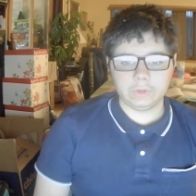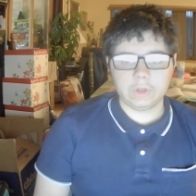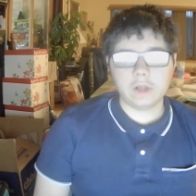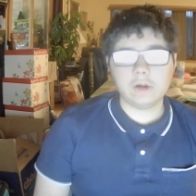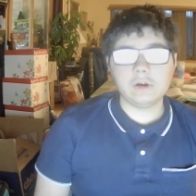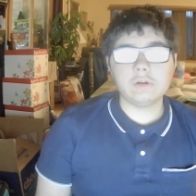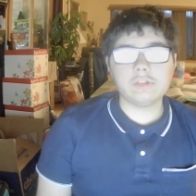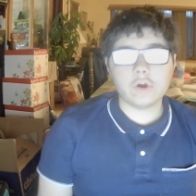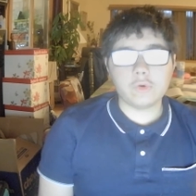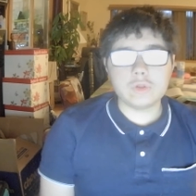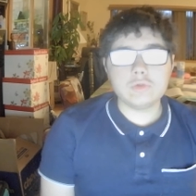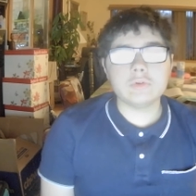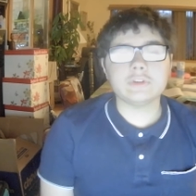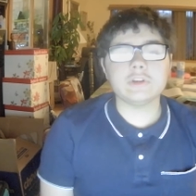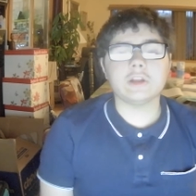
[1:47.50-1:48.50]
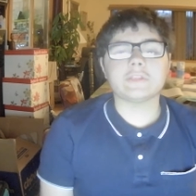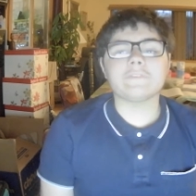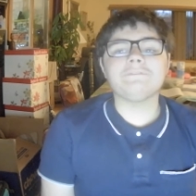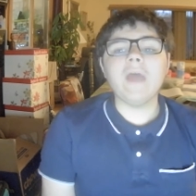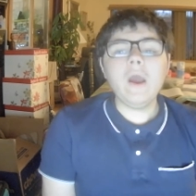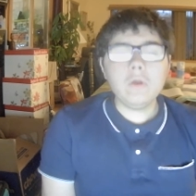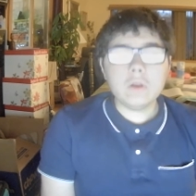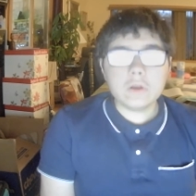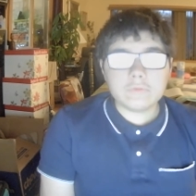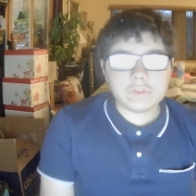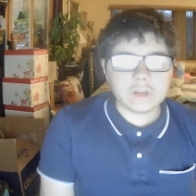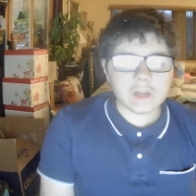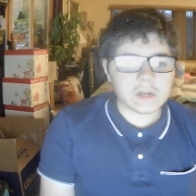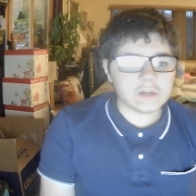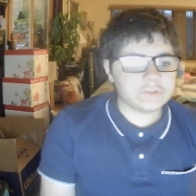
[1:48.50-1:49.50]
And although he was not the founder of the
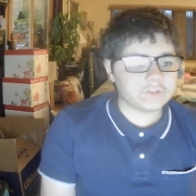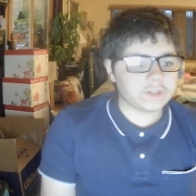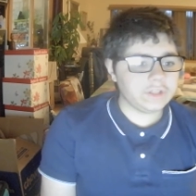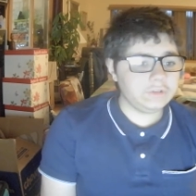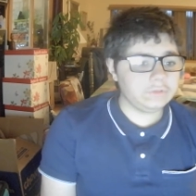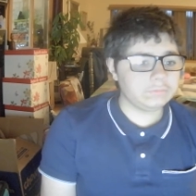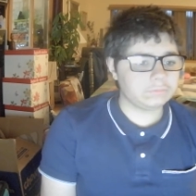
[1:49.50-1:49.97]
dynasty,